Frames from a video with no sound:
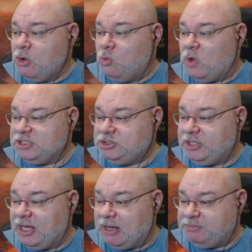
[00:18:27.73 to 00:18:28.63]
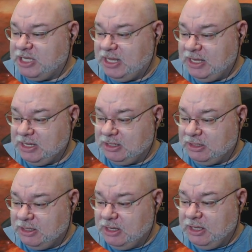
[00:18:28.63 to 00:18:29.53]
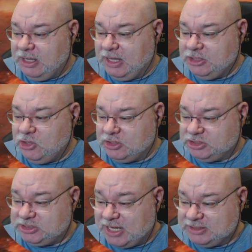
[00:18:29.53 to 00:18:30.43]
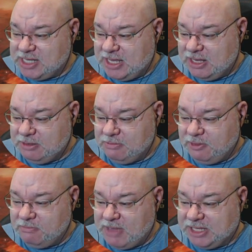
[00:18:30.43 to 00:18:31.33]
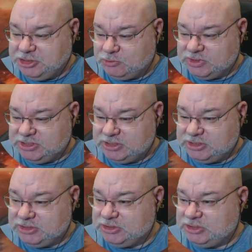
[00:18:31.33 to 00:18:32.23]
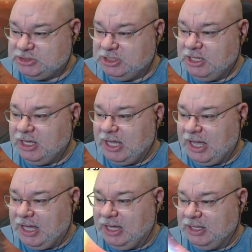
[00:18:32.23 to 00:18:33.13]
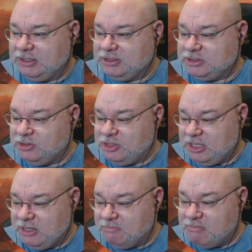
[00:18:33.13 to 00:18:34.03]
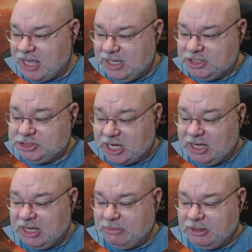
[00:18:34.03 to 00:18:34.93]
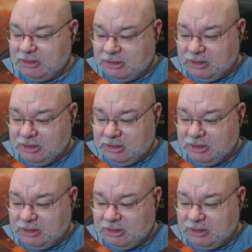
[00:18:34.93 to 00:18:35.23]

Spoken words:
Once you get up to here, and you can start taking the magic resistance and the mage armor